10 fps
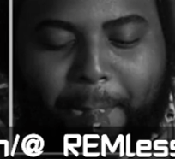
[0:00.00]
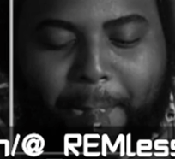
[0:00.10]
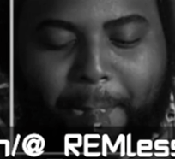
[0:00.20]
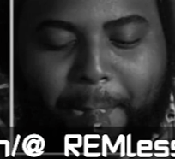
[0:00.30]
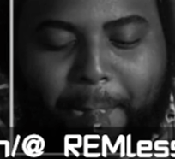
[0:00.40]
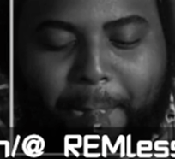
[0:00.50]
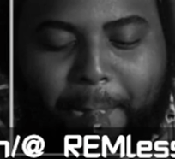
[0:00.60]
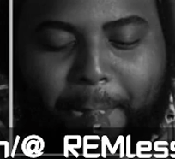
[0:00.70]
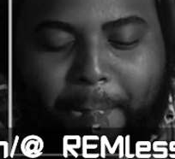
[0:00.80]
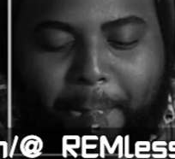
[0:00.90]

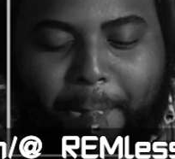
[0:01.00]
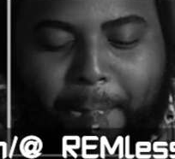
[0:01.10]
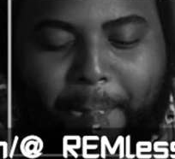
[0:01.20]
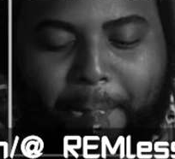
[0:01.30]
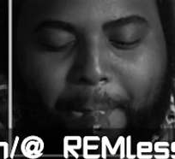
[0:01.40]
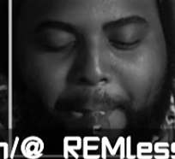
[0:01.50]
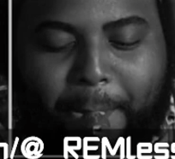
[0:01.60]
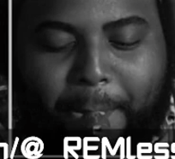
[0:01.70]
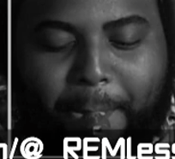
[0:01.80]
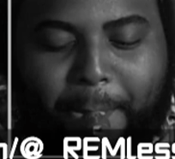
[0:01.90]

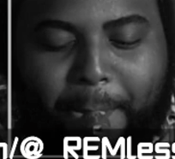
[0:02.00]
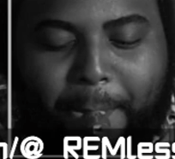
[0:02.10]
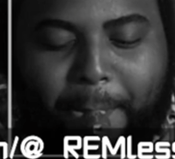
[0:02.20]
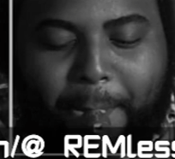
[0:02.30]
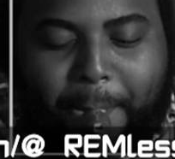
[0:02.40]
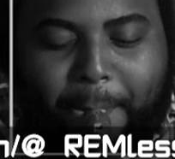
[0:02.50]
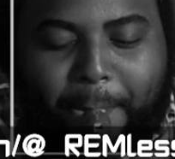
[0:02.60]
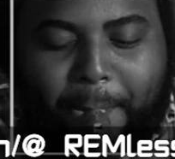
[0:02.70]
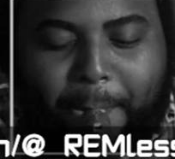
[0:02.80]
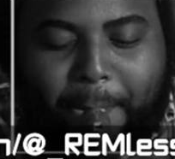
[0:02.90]

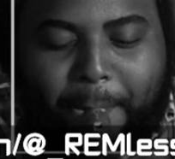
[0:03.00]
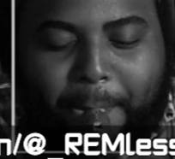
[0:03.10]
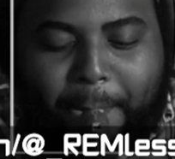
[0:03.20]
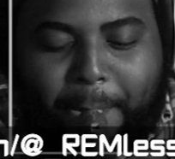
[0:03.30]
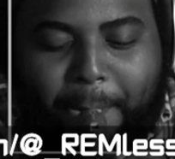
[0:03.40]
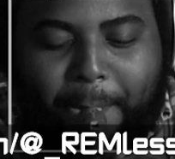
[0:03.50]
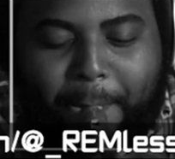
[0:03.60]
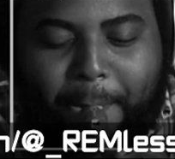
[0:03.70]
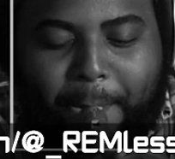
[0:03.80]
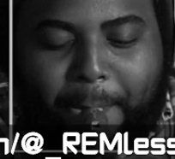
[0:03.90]

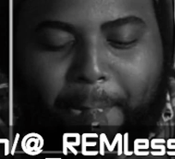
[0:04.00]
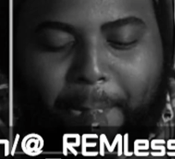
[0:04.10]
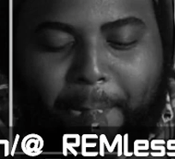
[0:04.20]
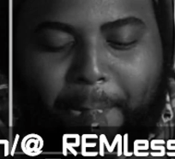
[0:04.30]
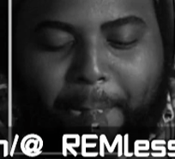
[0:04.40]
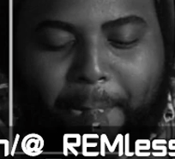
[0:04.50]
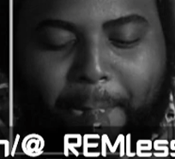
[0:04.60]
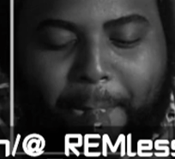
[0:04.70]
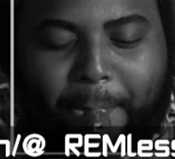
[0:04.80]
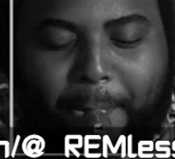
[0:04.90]

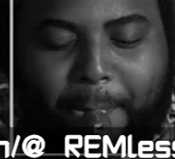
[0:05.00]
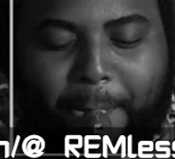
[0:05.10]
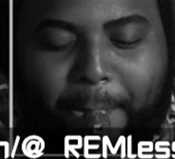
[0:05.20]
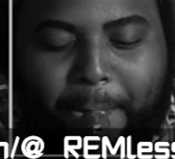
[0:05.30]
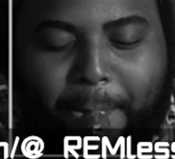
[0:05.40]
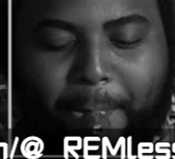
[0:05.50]
This person isn't speaking.